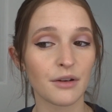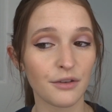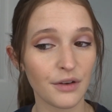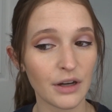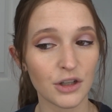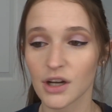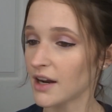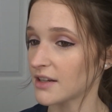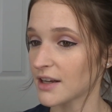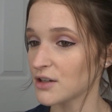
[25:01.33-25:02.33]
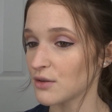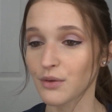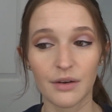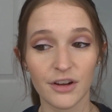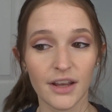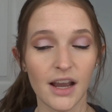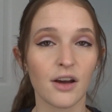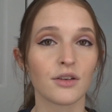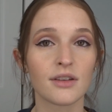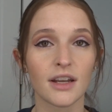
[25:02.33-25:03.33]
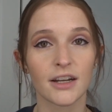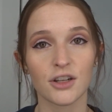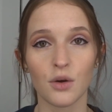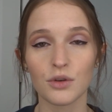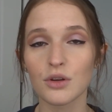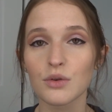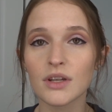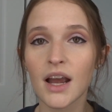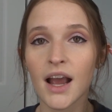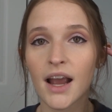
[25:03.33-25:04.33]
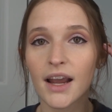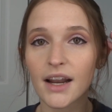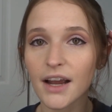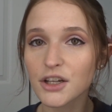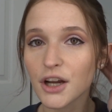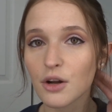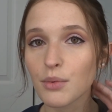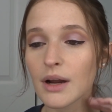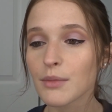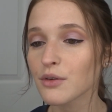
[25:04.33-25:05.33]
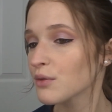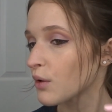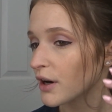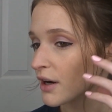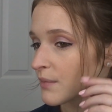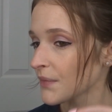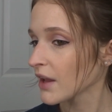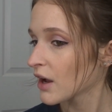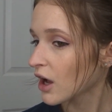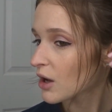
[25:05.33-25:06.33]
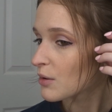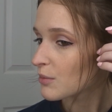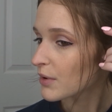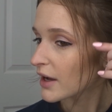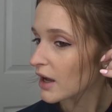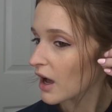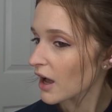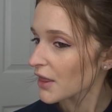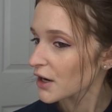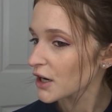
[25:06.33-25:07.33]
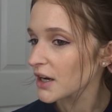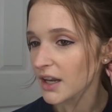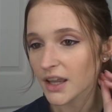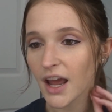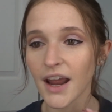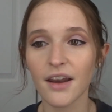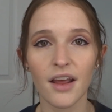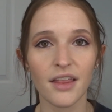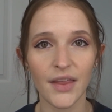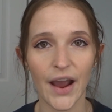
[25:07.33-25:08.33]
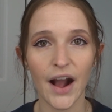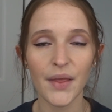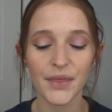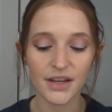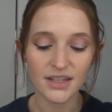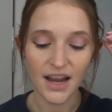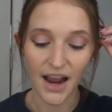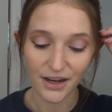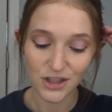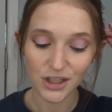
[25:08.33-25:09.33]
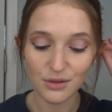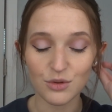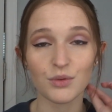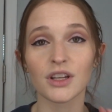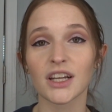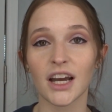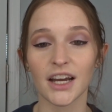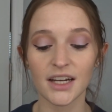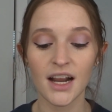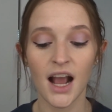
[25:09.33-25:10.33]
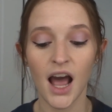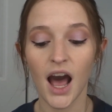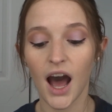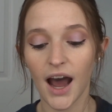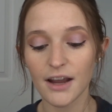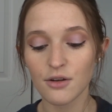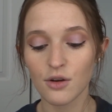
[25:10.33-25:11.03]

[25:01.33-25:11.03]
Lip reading: it a fair shot as I do for everything else that I don't use an eyeshadow primer for. But other than that, this actually was really good. I